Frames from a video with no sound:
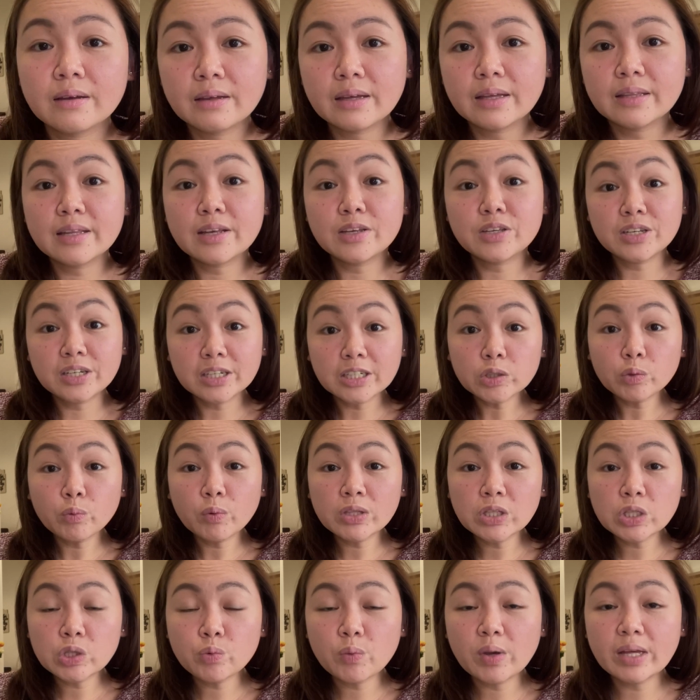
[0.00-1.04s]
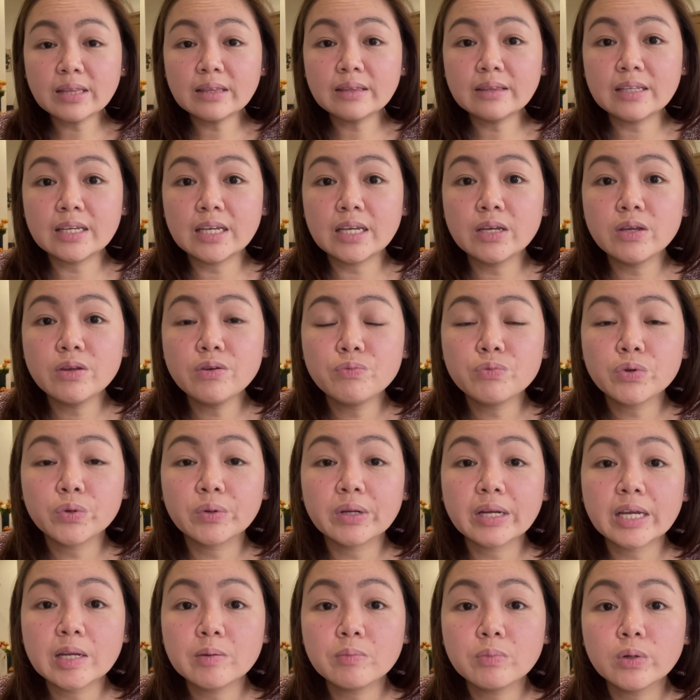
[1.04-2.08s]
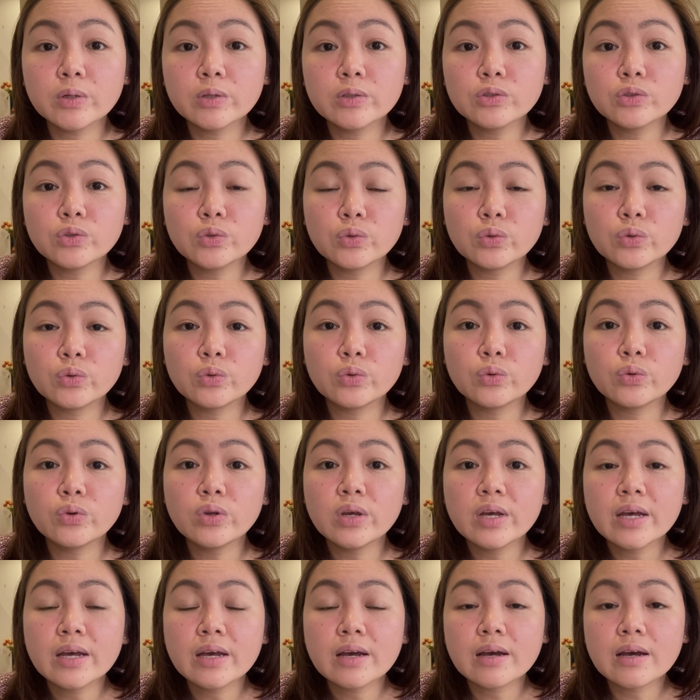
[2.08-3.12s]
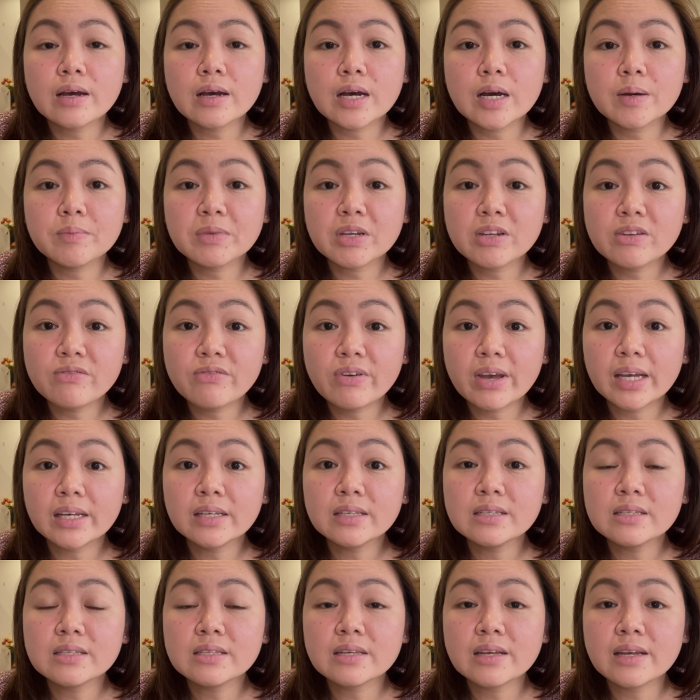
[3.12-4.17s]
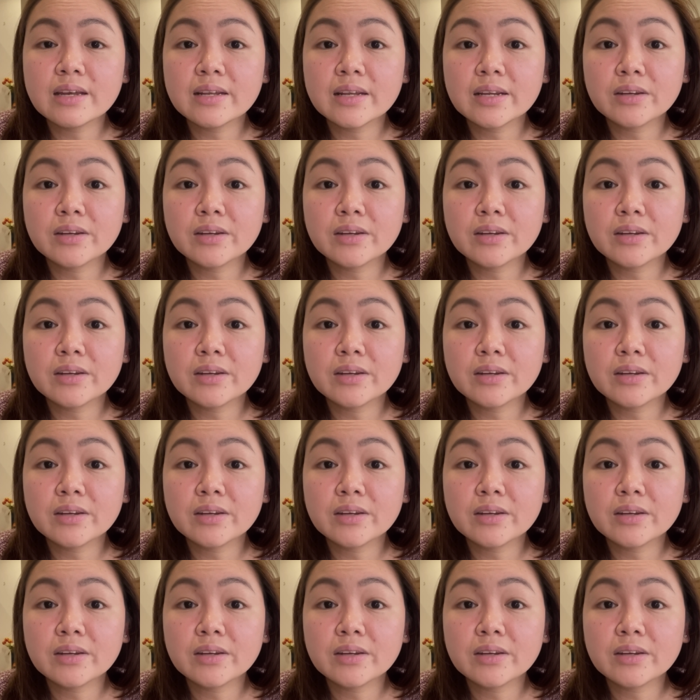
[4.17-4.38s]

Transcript: And in year 2020, we were able to invest in a